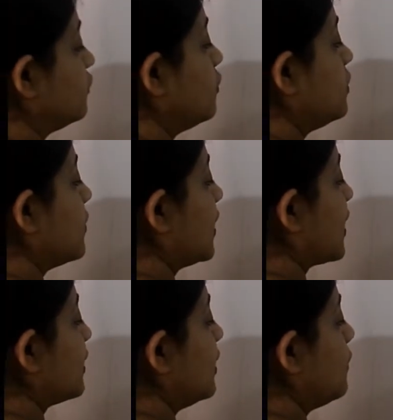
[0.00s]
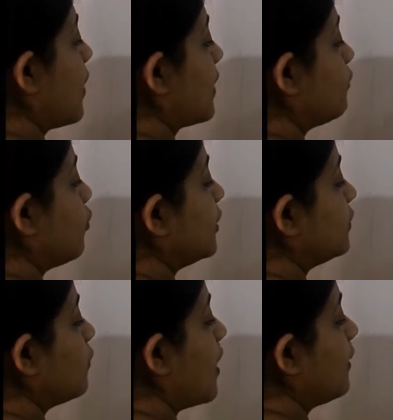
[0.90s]
So you are getting
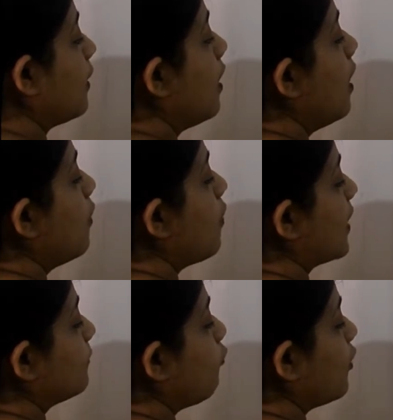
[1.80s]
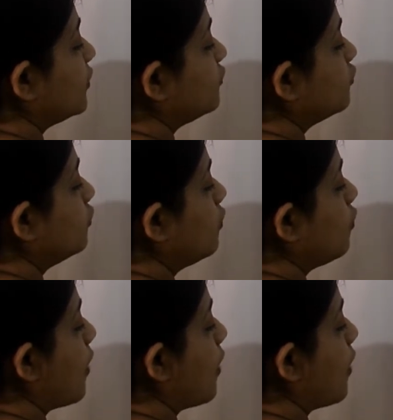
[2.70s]
1.1, 1.2,